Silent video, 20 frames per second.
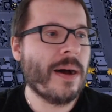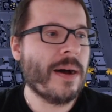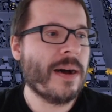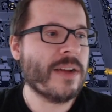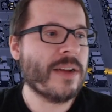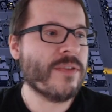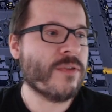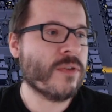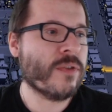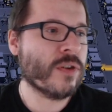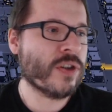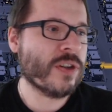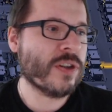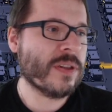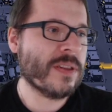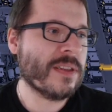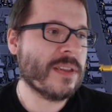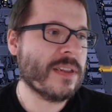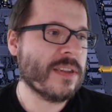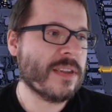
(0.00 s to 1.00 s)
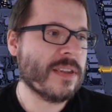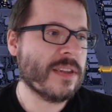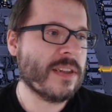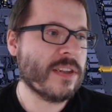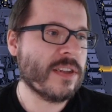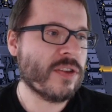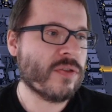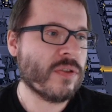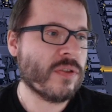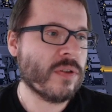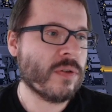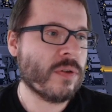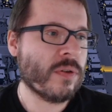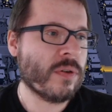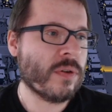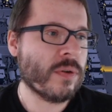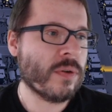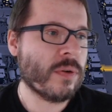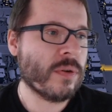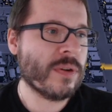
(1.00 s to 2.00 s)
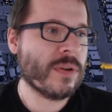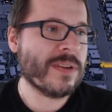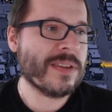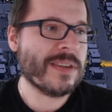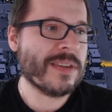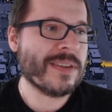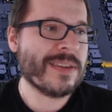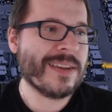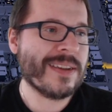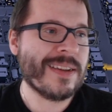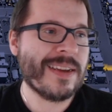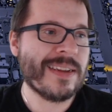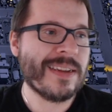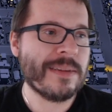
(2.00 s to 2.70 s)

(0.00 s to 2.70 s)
Unfortunately, this industrial corridor is inside